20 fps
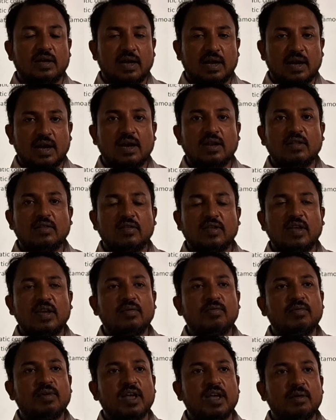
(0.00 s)
Another
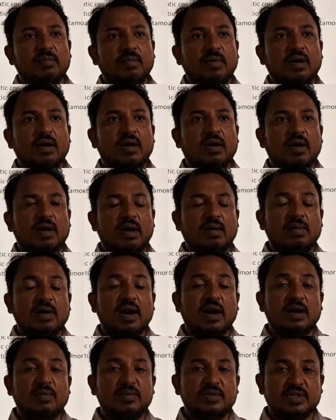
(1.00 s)
thing, we have our
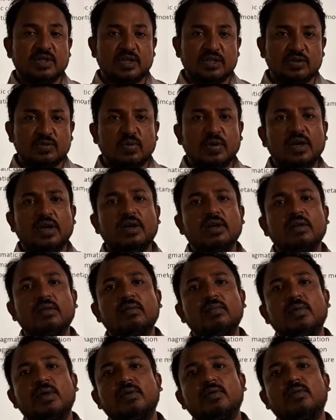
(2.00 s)
admission is going
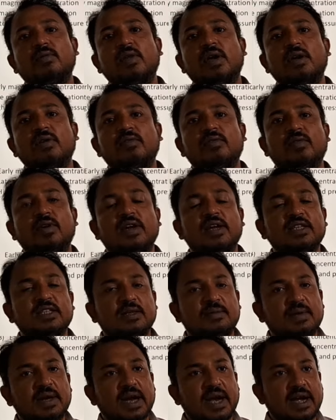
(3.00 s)
on for
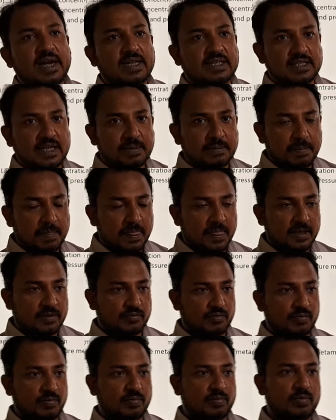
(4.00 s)
2027 IIT Jam.
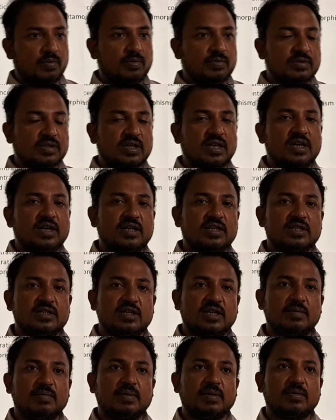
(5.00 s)
So those are
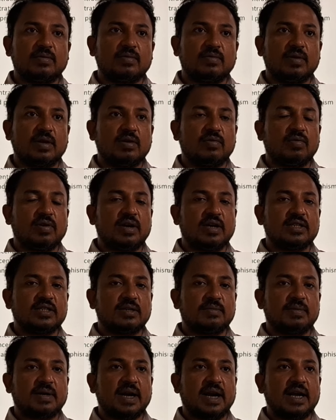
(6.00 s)
interested for
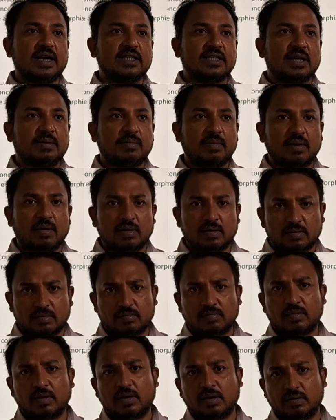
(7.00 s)
2027 IIT Jam,
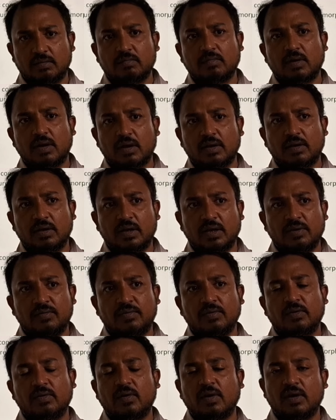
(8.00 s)
or
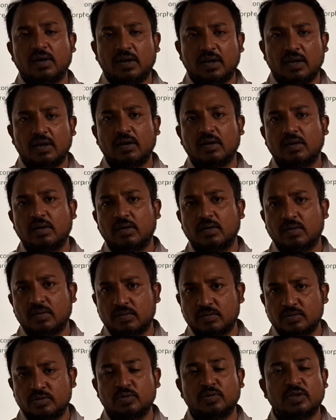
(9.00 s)
if your colleague or
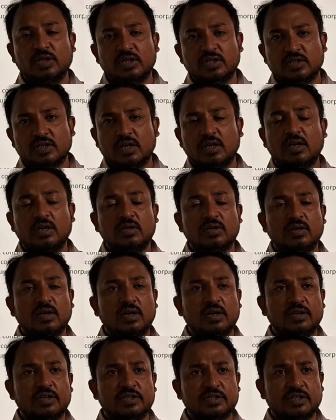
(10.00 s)
your juniors are
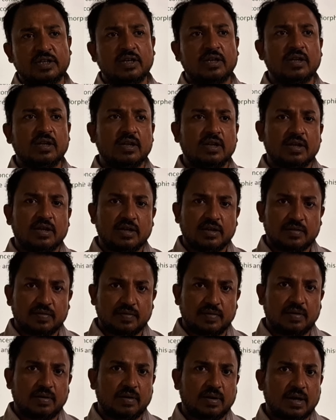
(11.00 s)
interested,
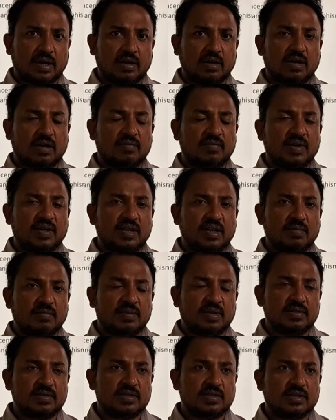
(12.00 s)
then you can convert them
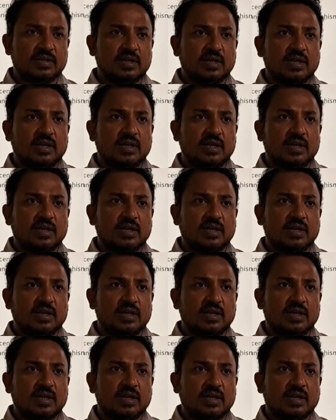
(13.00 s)
this.